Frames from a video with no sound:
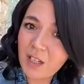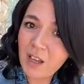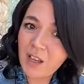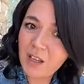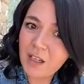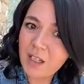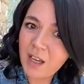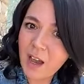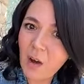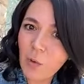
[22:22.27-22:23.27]
day in and
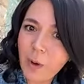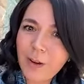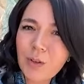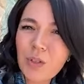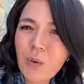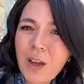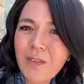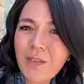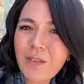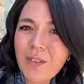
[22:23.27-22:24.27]
day out? Why don't you have
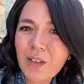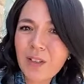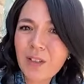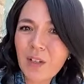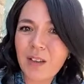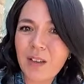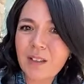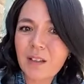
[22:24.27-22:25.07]
a service?